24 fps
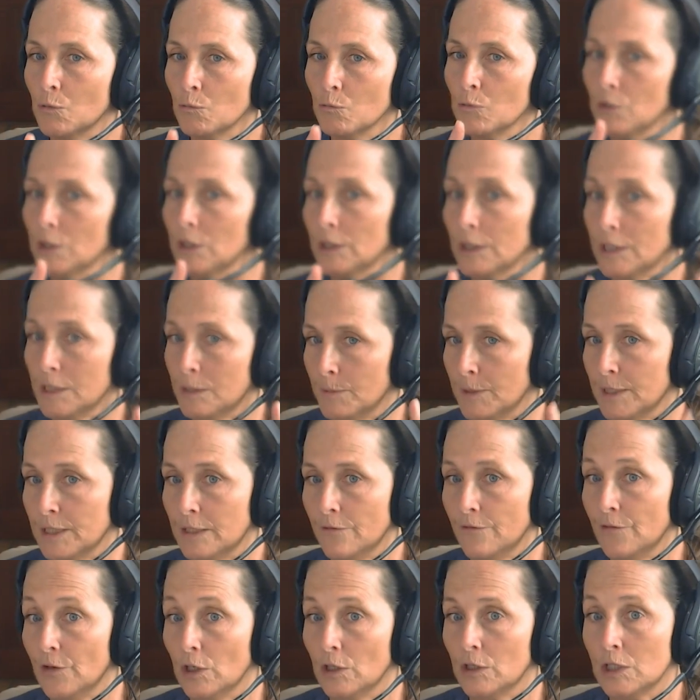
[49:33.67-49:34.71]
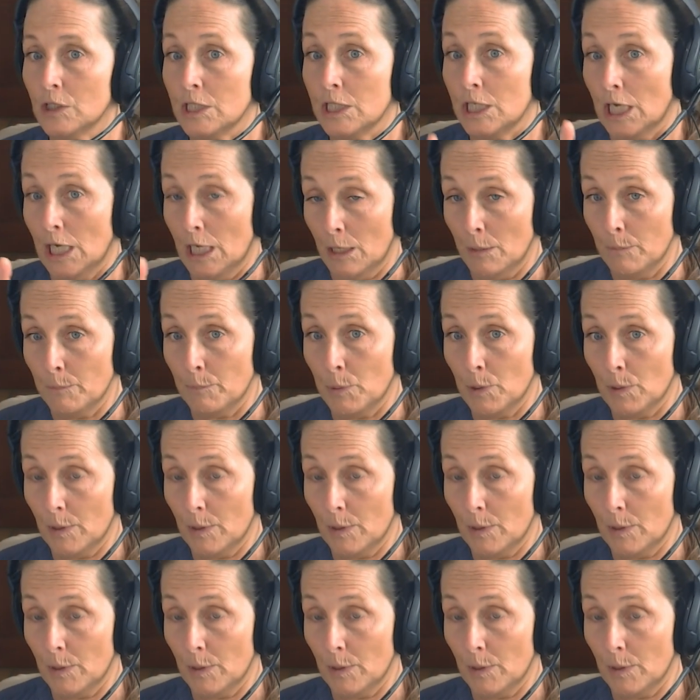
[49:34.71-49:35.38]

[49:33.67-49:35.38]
a really specific tip